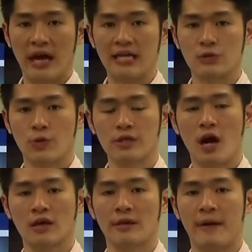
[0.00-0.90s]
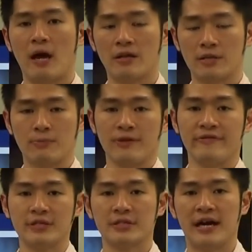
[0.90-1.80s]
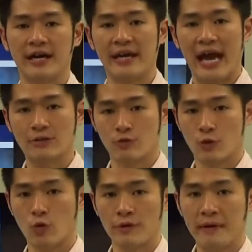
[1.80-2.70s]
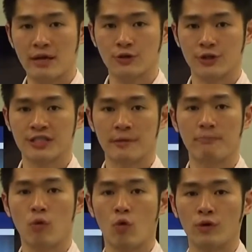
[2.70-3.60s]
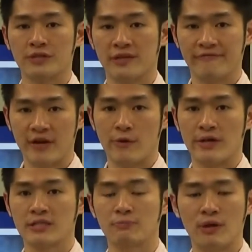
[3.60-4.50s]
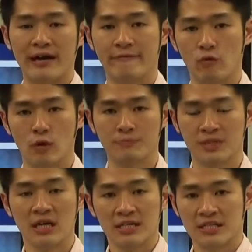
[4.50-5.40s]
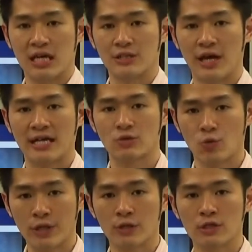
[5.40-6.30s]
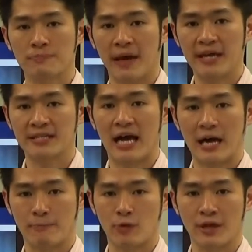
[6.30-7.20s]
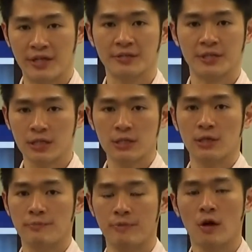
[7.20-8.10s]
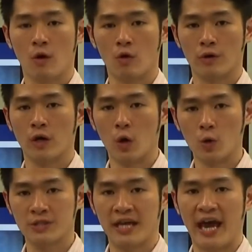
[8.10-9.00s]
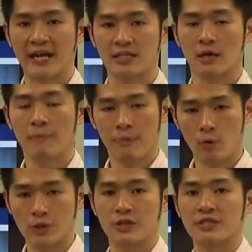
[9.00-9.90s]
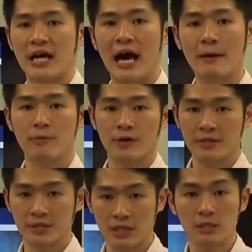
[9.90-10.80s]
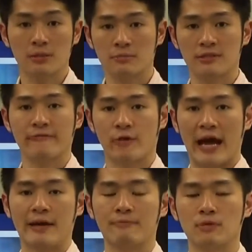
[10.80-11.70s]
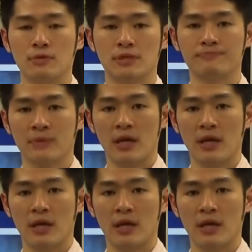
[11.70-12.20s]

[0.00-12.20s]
As we talked about in the previous slide, Ad Recording Manager supports various platforms such as Windows-based operating system or OS X, which is operating systems for Apples.